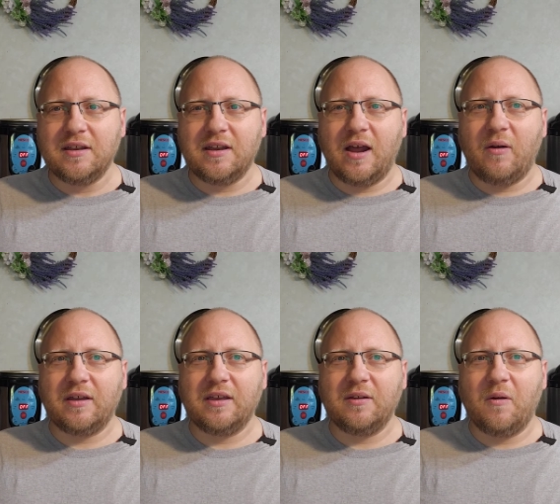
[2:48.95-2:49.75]
Now I
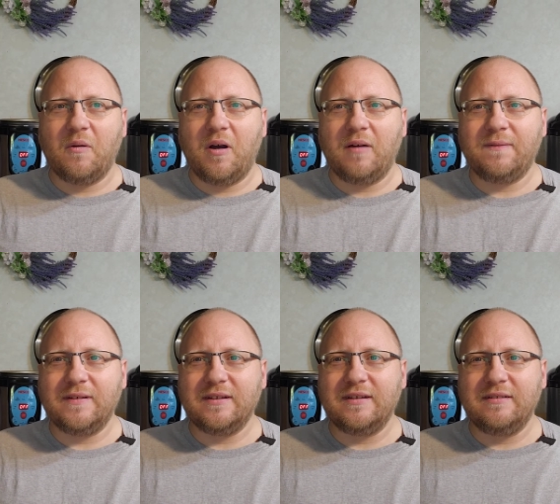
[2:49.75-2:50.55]
can go off
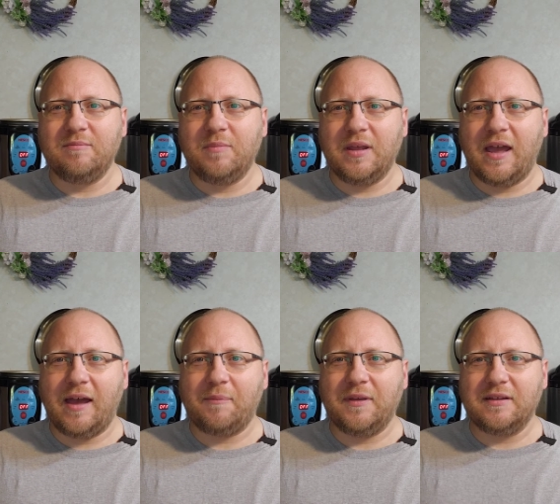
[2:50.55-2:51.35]
and be
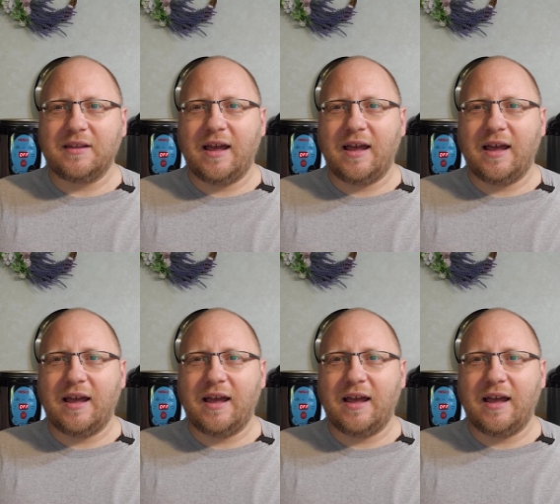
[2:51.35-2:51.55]
happy and